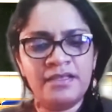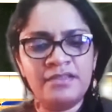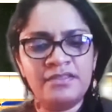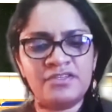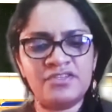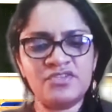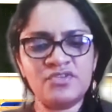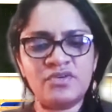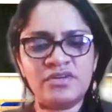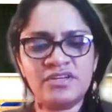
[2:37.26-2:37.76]

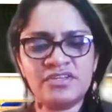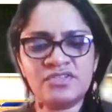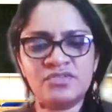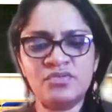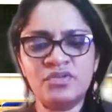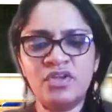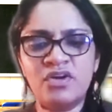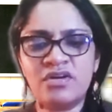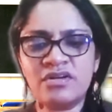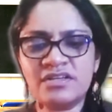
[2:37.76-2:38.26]
The sawdust
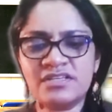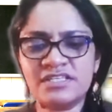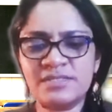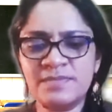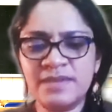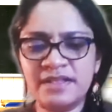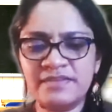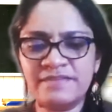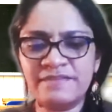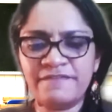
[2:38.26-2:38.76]
no longer
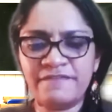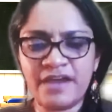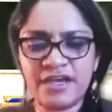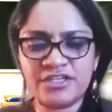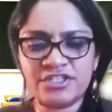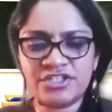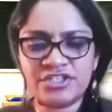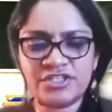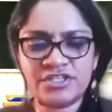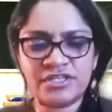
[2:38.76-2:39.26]
smelled
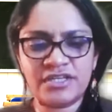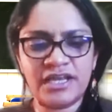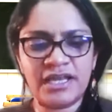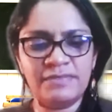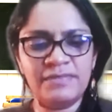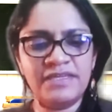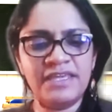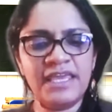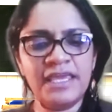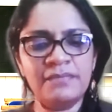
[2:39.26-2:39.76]
fresh
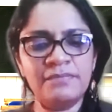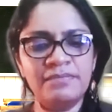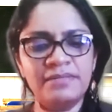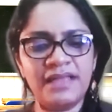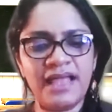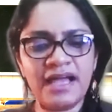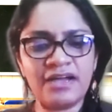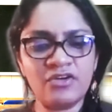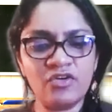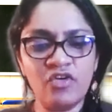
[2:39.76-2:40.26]
and became
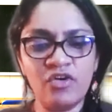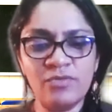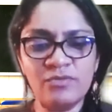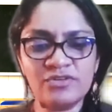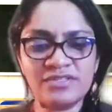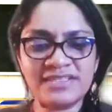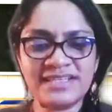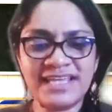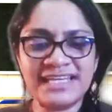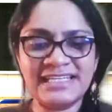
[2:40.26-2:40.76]
black
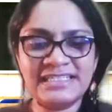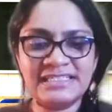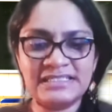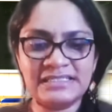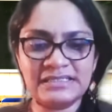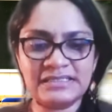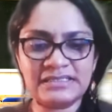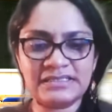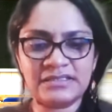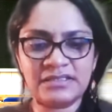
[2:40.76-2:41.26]
almost like
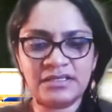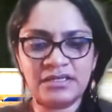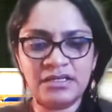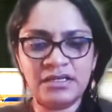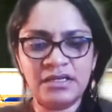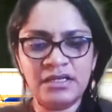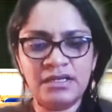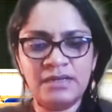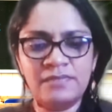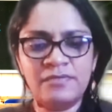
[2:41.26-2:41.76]
dirt.
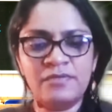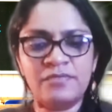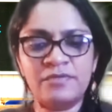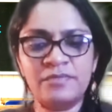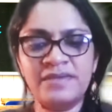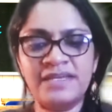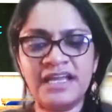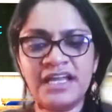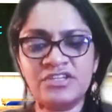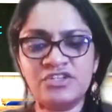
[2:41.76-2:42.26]
Popo
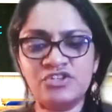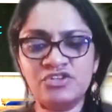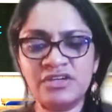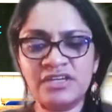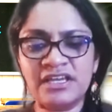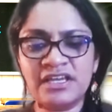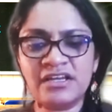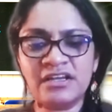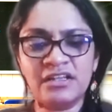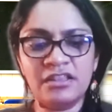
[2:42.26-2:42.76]
began
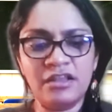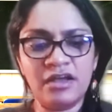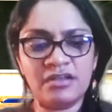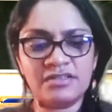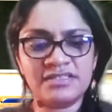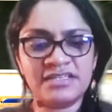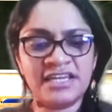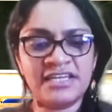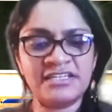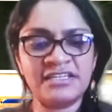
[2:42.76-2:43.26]
drinking a
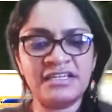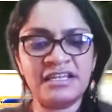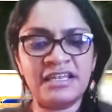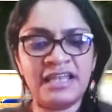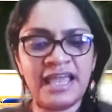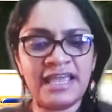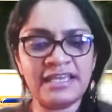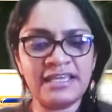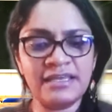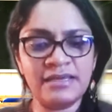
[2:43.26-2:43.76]
lot, and I didn't
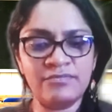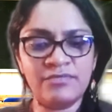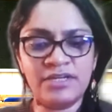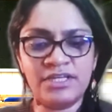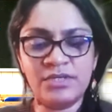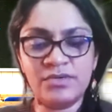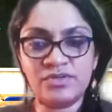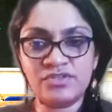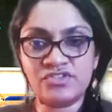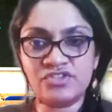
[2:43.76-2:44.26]
like him when
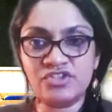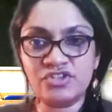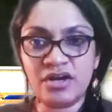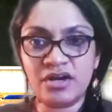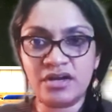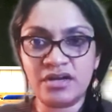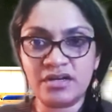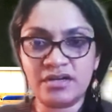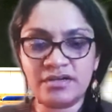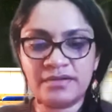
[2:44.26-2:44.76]
he was
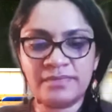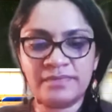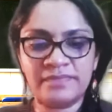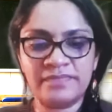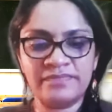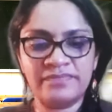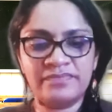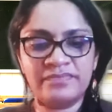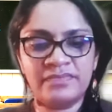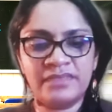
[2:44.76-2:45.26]
drunk.
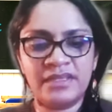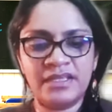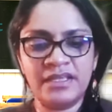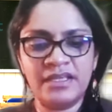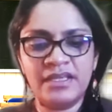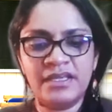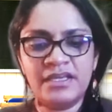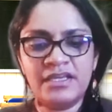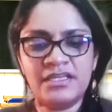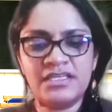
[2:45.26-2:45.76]

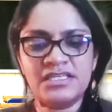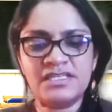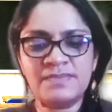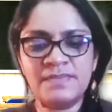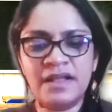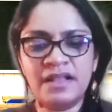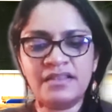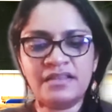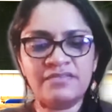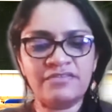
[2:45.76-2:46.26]
He
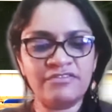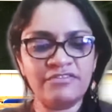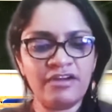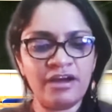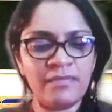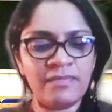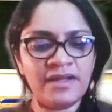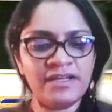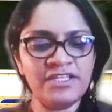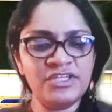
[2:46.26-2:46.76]
smelled of
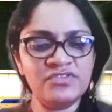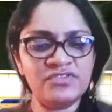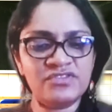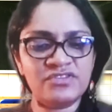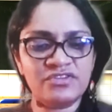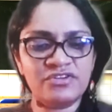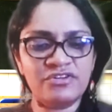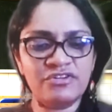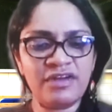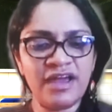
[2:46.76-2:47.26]
rum and he used
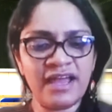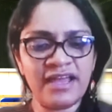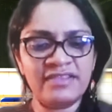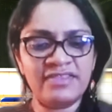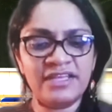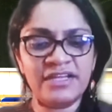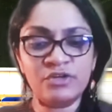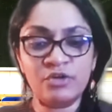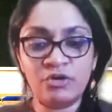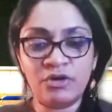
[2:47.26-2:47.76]
to cry and
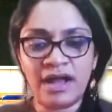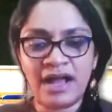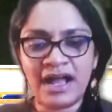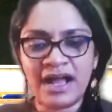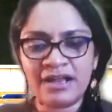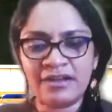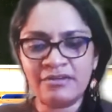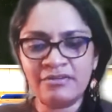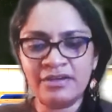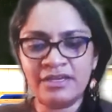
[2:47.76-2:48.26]
then grow
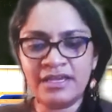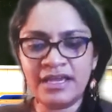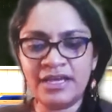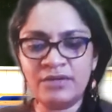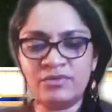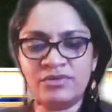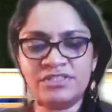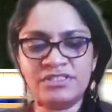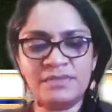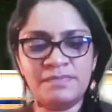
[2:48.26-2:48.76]
angry and
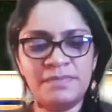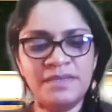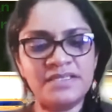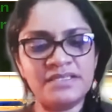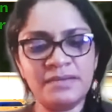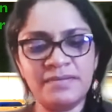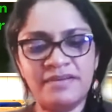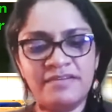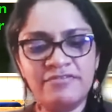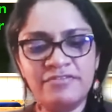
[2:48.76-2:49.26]
want to beat
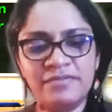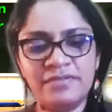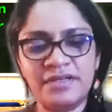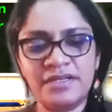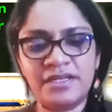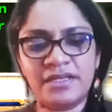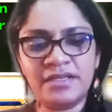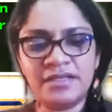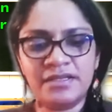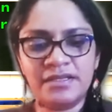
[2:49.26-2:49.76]
up
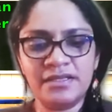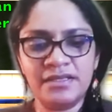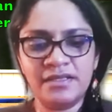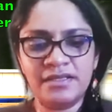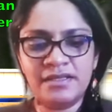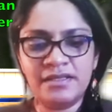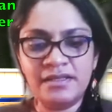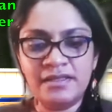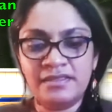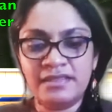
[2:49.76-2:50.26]
everybody.
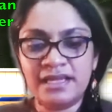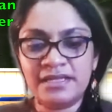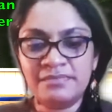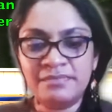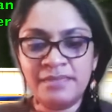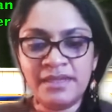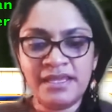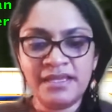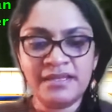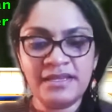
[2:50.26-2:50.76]
That
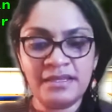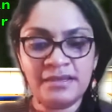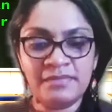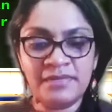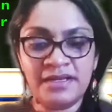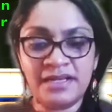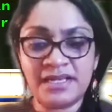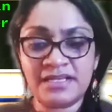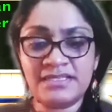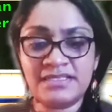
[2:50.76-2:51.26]
made him
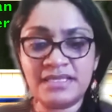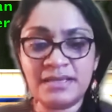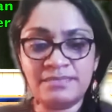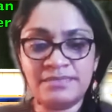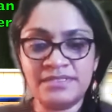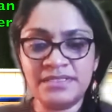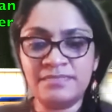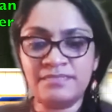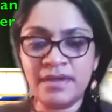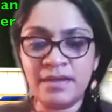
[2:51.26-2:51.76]
an
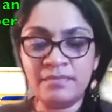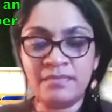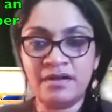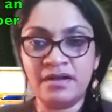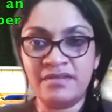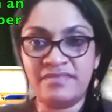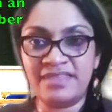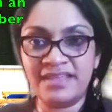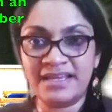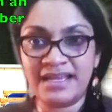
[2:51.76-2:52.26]
accepted member
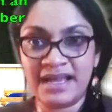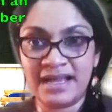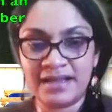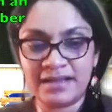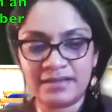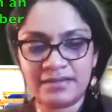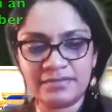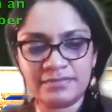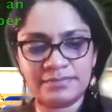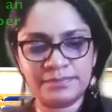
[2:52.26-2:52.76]
of the
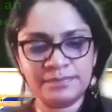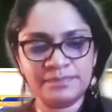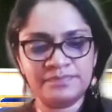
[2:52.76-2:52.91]
gang.